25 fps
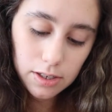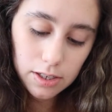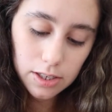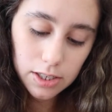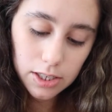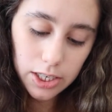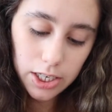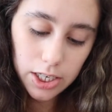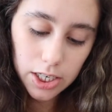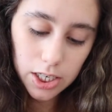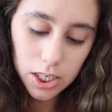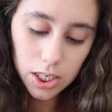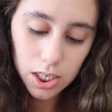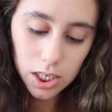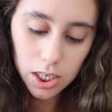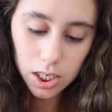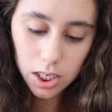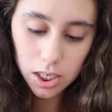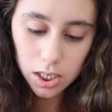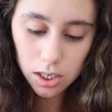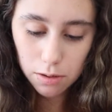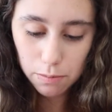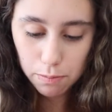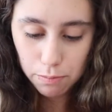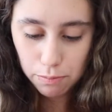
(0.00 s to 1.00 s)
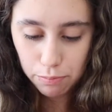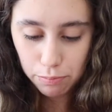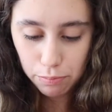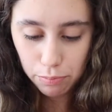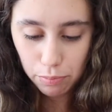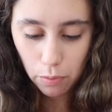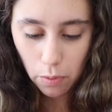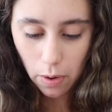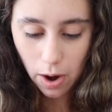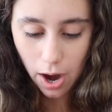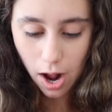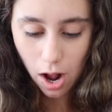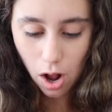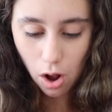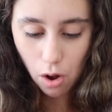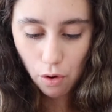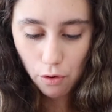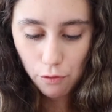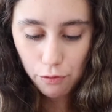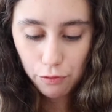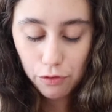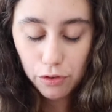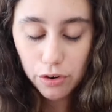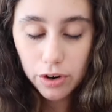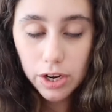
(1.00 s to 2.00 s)
Clear Brow
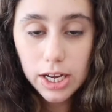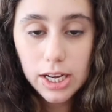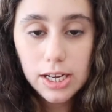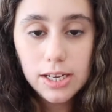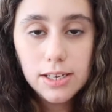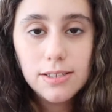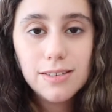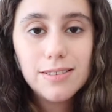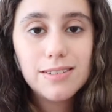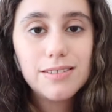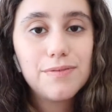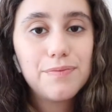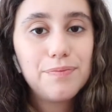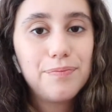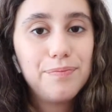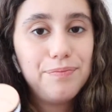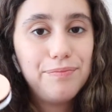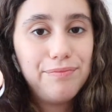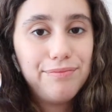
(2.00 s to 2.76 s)
Freeze,